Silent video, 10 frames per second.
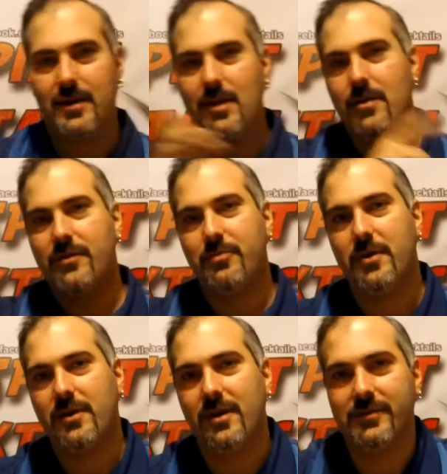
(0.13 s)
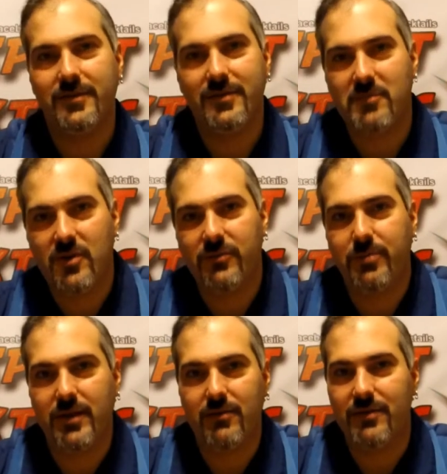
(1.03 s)
Hello, welcome Spirit Cocktails. I'm your
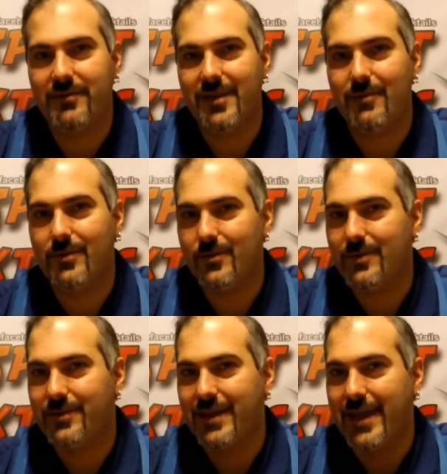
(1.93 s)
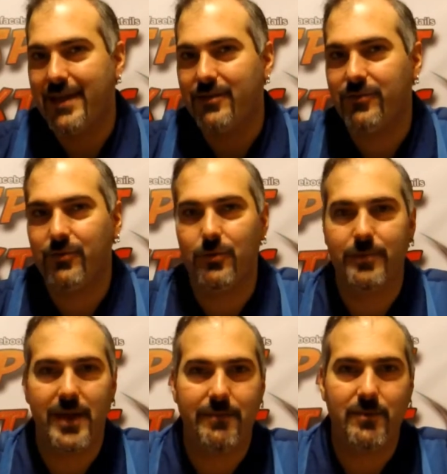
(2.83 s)
host, Pierre. Today we're doing the
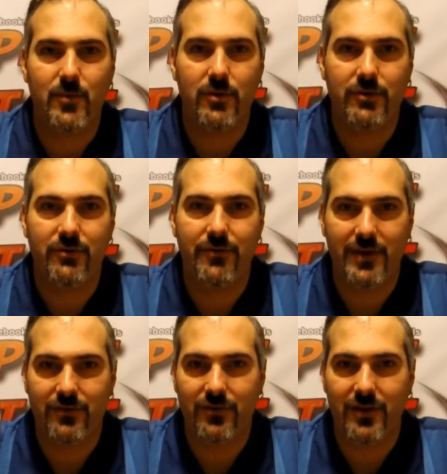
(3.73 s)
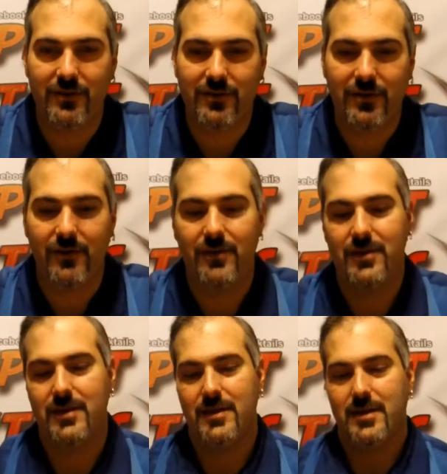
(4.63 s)
Alestorm Captain Morgan's Revenge cocktail.
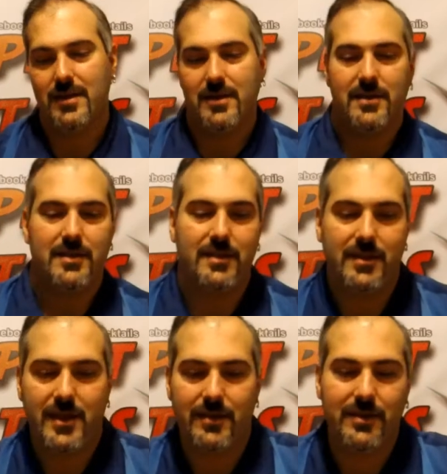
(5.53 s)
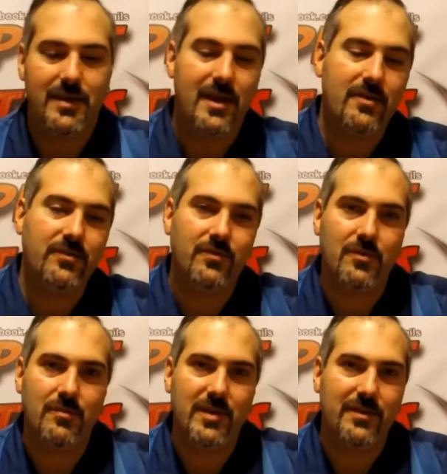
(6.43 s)
The
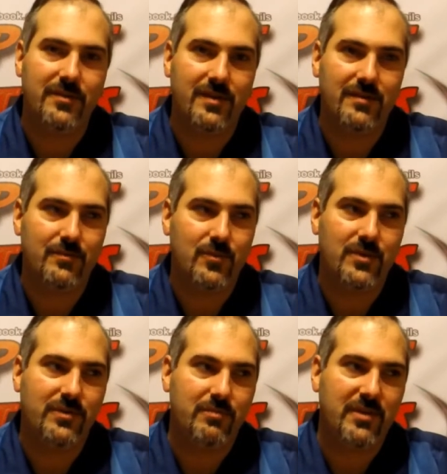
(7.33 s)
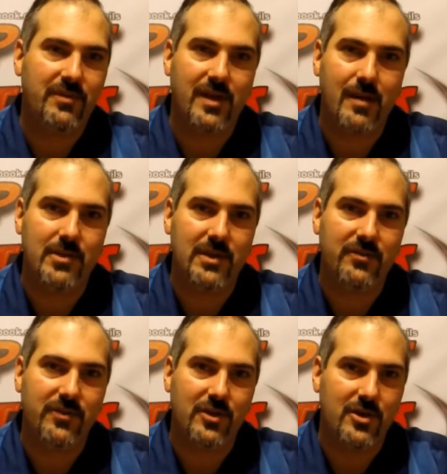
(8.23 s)
Alestorm is what's basically a
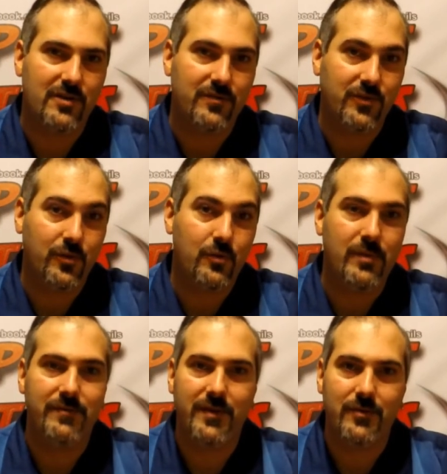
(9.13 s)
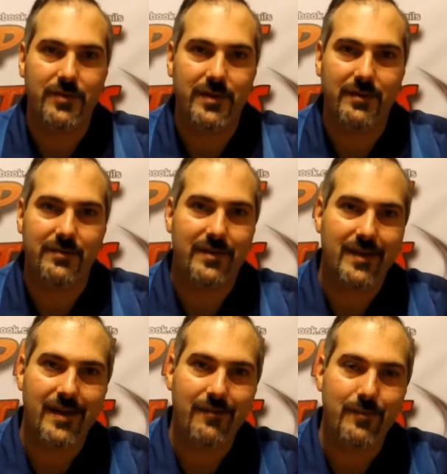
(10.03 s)
combination of two of my favorite things
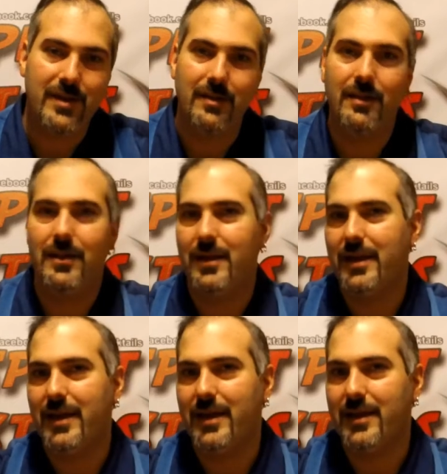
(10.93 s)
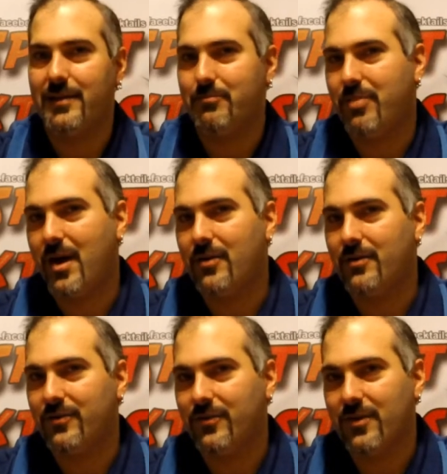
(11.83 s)
heavy metal and
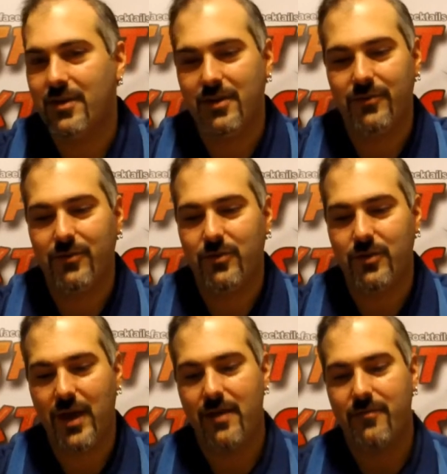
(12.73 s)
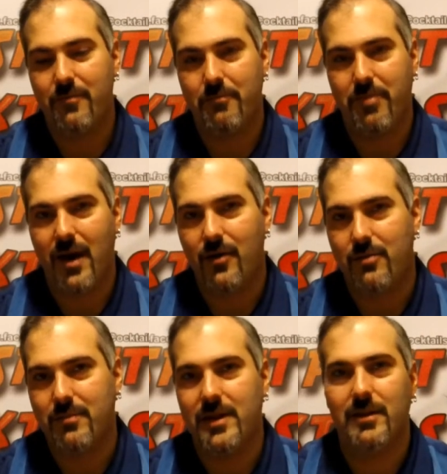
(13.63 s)
pirates. So you have
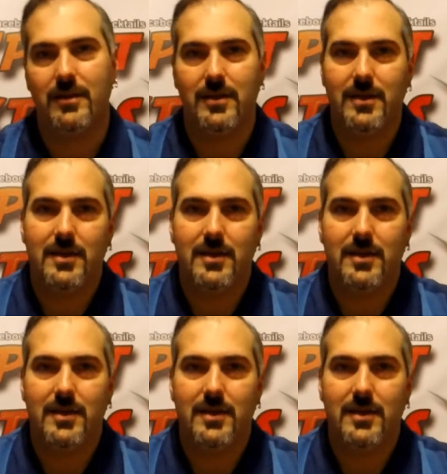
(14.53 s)
pirate metal.